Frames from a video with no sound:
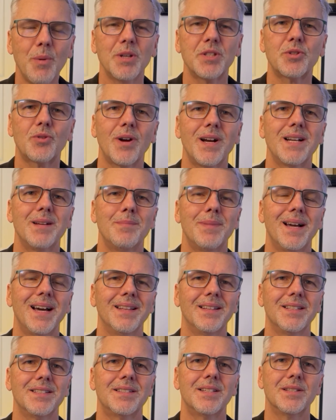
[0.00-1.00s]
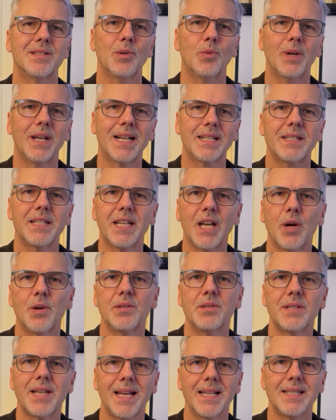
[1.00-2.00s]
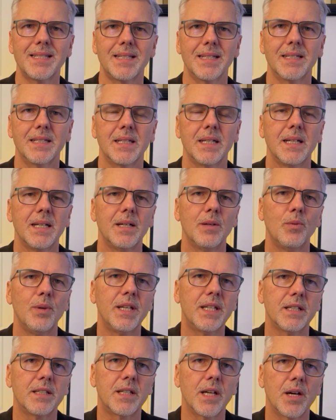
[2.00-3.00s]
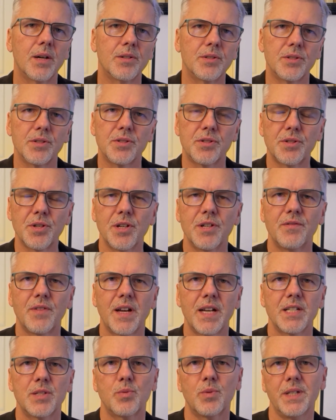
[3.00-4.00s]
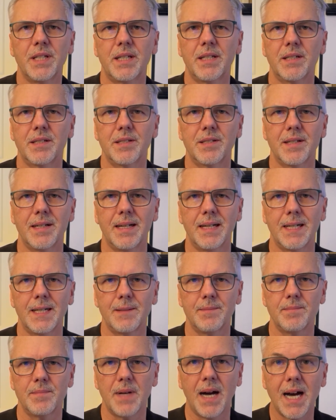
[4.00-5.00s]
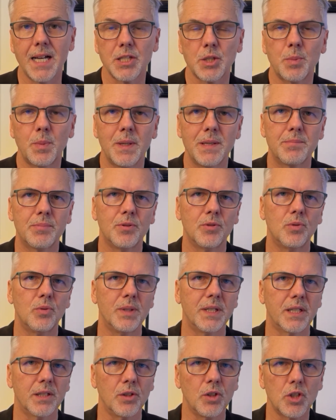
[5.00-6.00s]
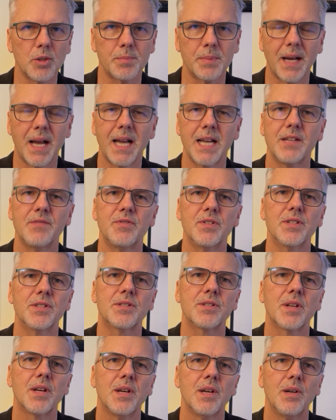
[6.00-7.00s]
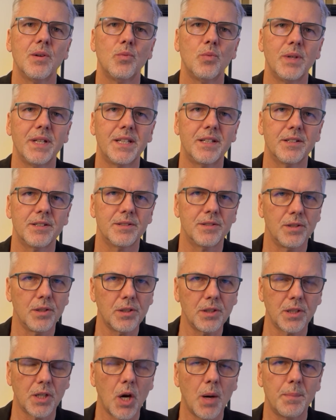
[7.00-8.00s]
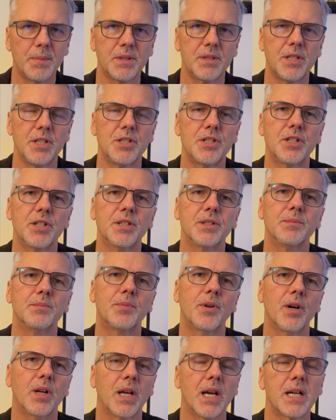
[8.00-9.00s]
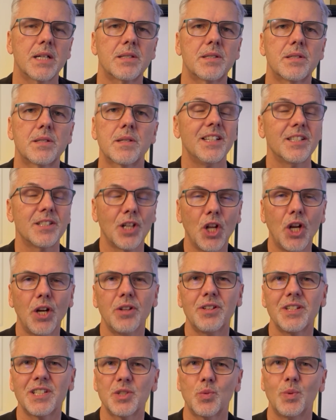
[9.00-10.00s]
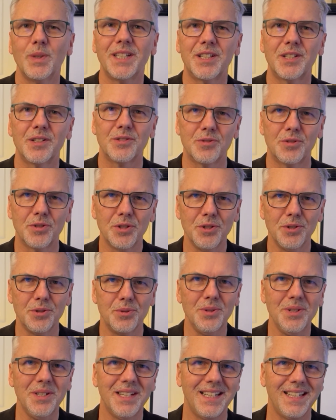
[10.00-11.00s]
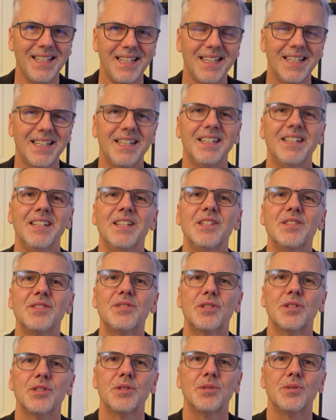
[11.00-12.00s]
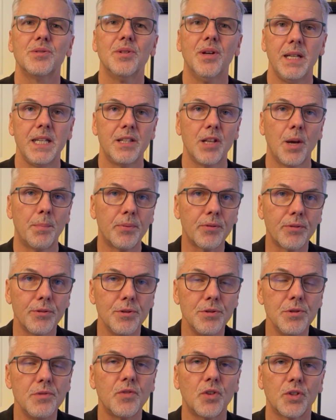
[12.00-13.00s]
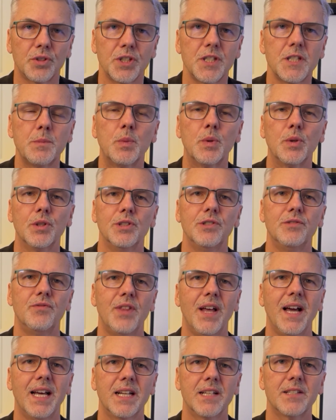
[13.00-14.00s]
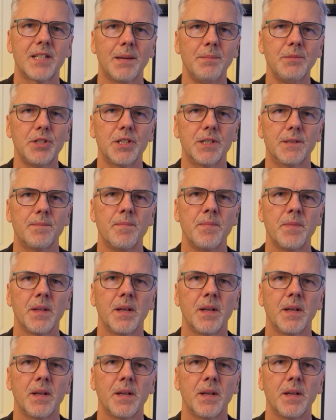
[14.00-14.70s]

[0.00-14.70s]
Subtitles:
what's great about this is that we can actually go and test it. We could go and do surveys, we could ask people, we could look at behaviours, we could look at competition products. There's a lot of things we could do here to either prove or disprove that assumption.